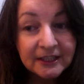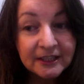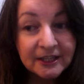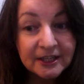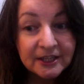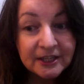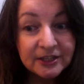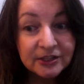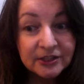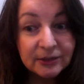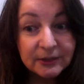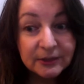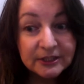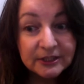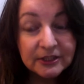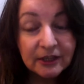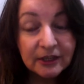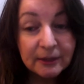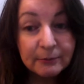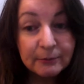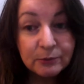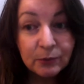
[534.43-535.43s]
So at
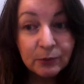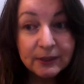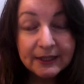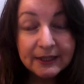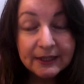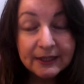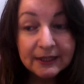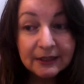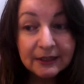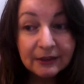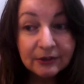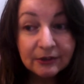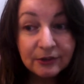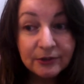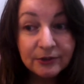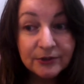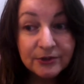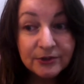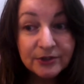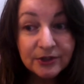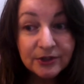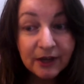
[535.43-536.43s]
times we can
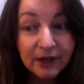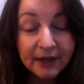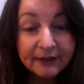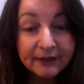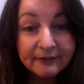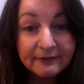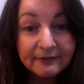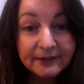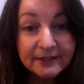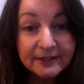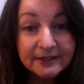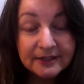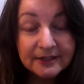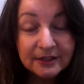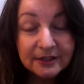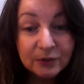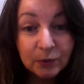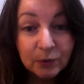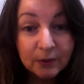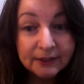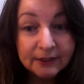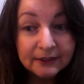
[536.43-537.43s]
lose sight of this
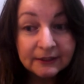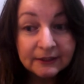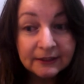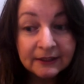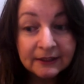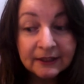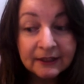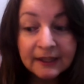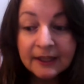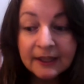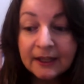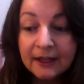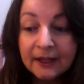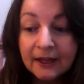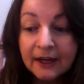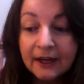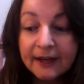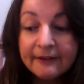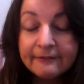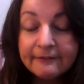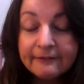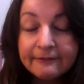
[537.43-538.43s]
as well.
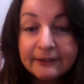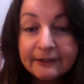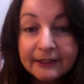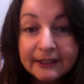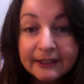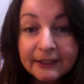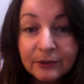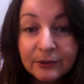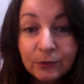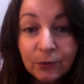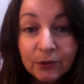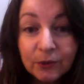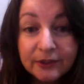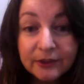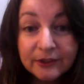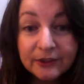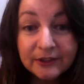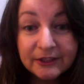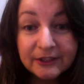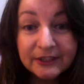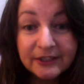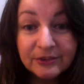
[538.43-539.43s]
I find what
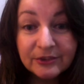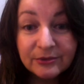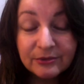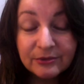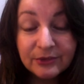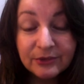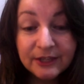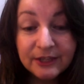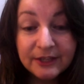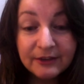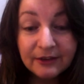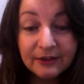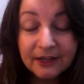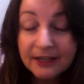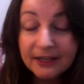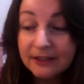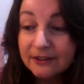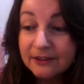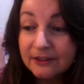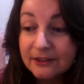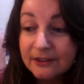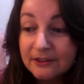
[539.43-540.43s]
is really
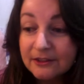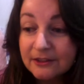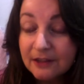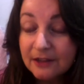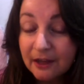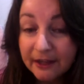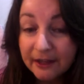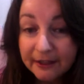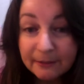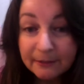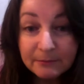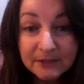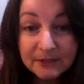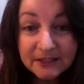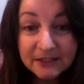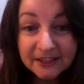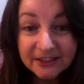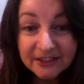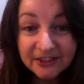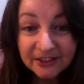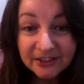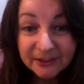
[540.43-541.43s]
great, because I am
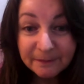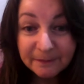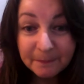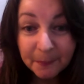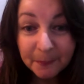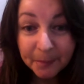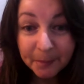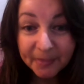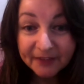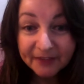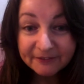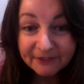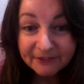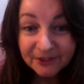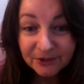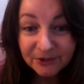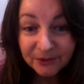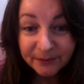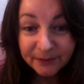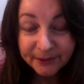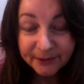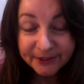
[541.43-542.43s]
such a
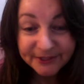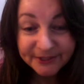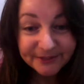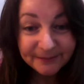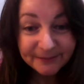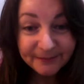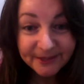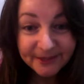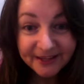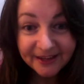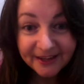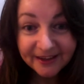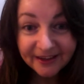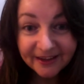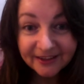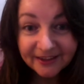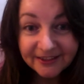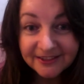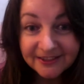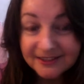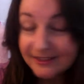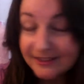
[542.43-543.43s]
visual person, being an
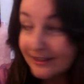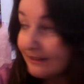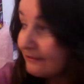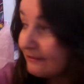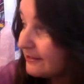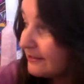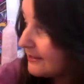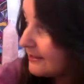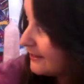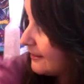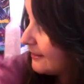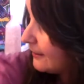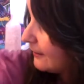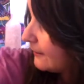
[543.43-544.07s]
artist and everything,